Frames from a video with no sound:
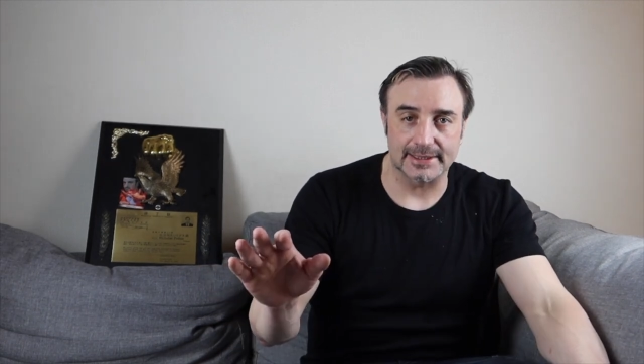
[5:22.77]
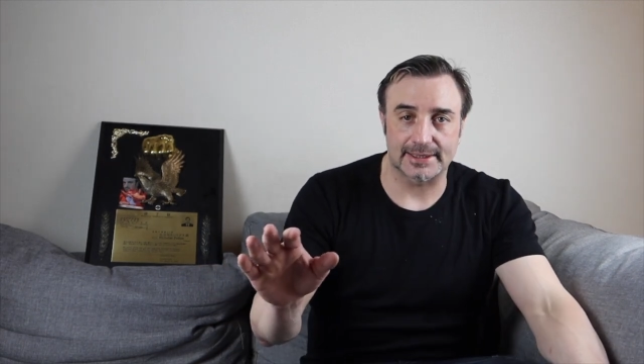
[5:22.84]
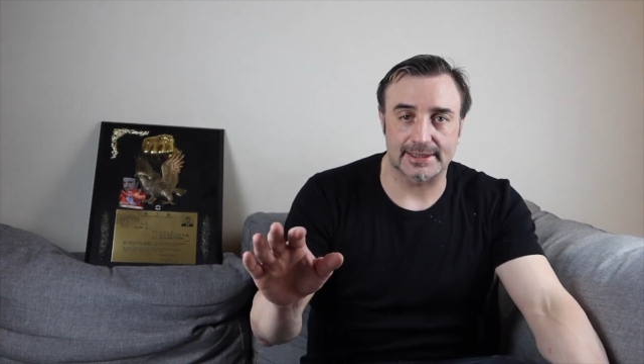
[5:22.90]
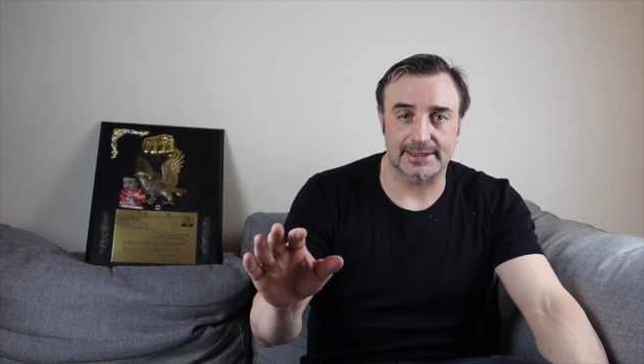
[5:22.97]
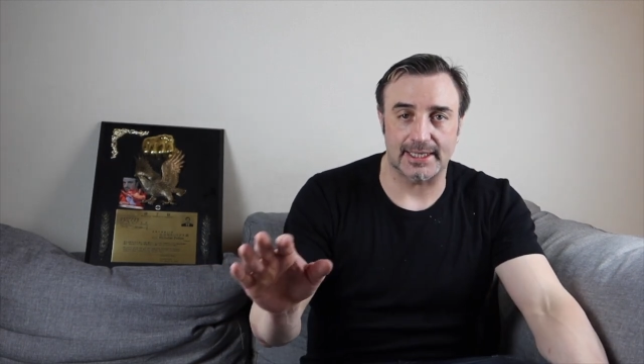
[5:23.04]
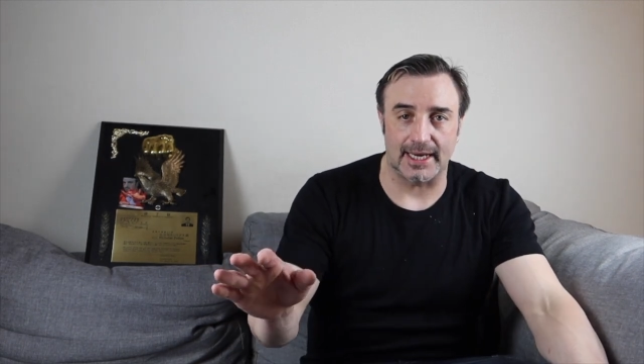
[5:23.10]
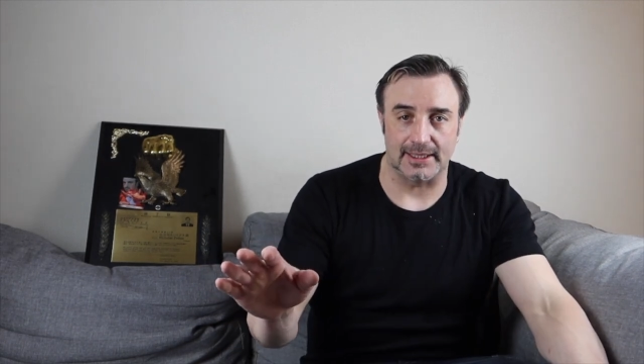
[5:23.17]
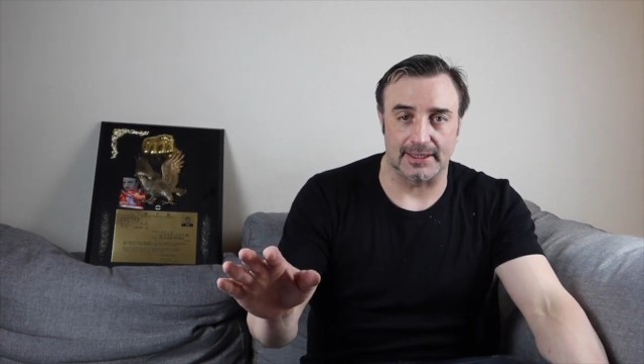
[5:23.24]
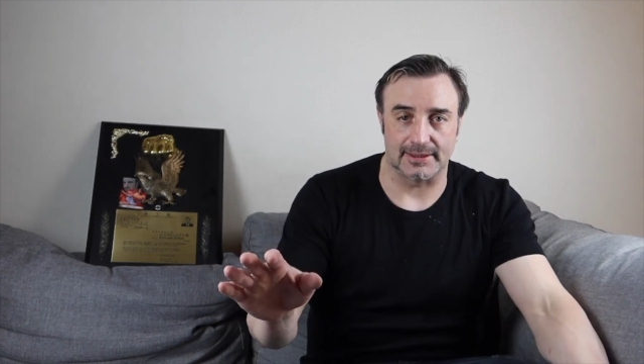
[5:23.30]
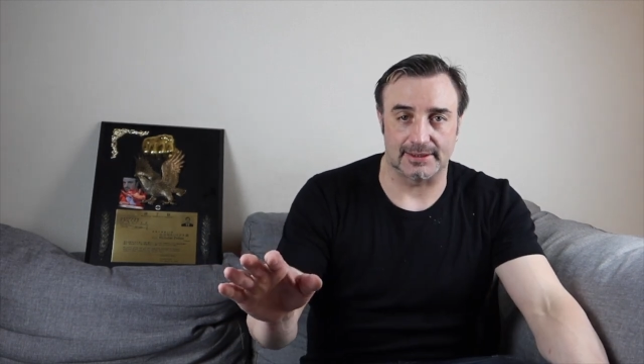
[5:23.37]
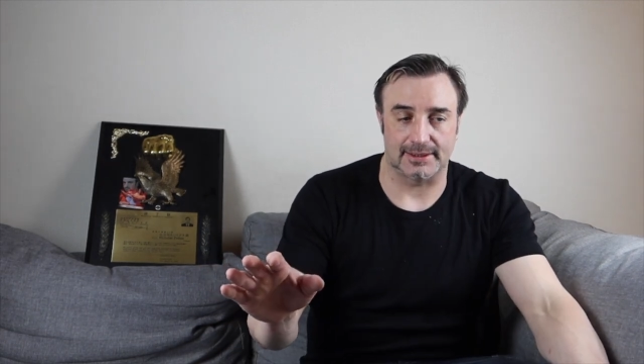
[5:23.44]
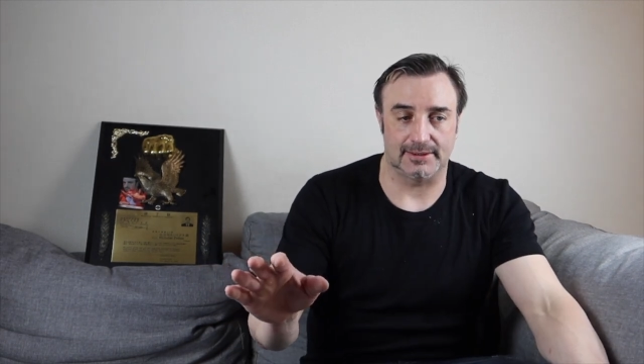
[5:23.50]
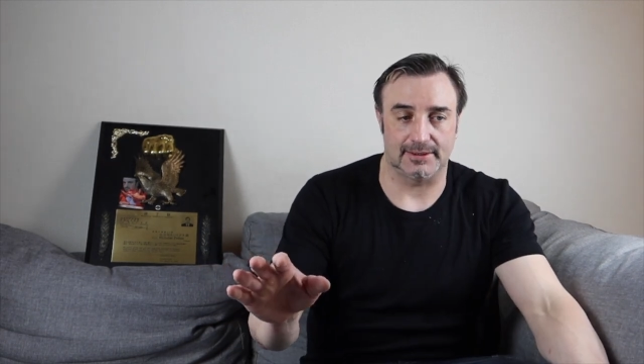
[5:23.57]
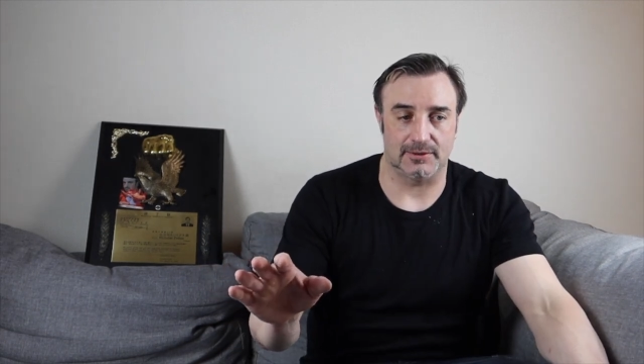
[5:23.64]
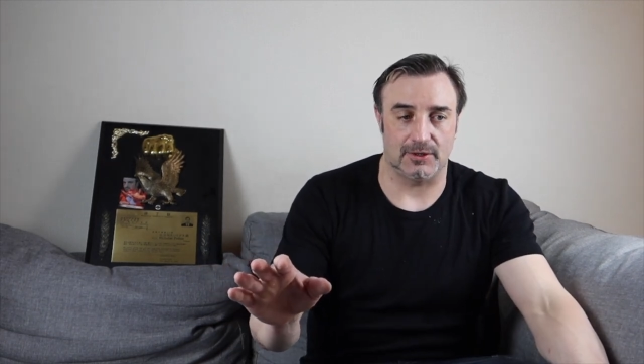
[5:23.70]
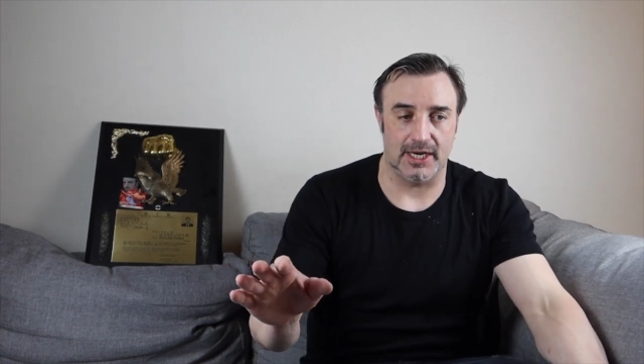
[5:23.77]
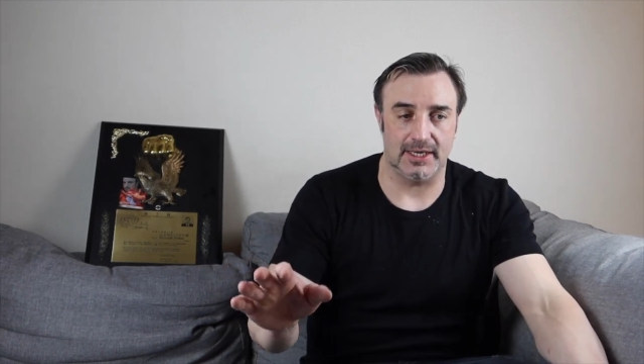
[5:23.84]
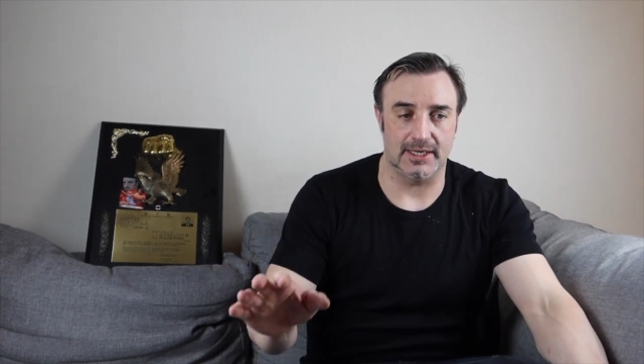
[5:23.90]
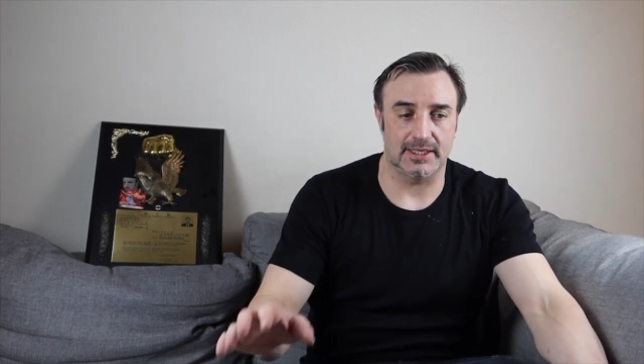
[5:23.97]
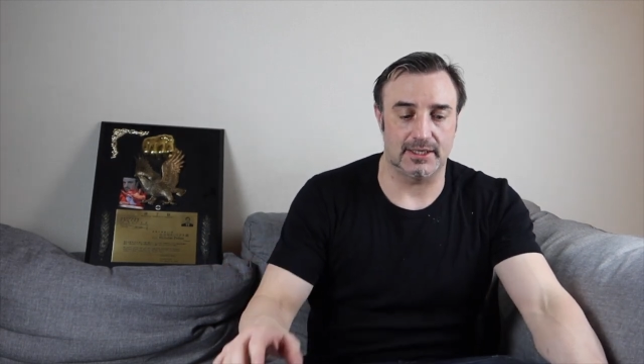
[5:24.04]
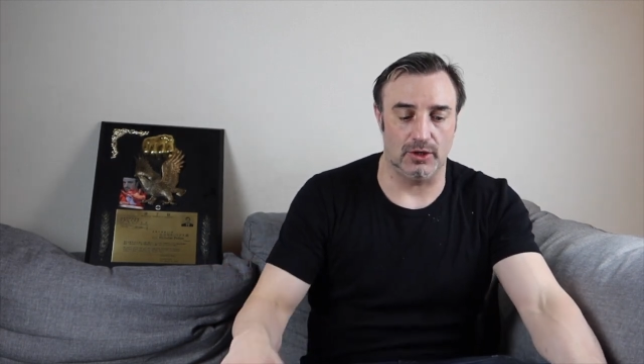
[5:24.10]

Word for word: silent, right?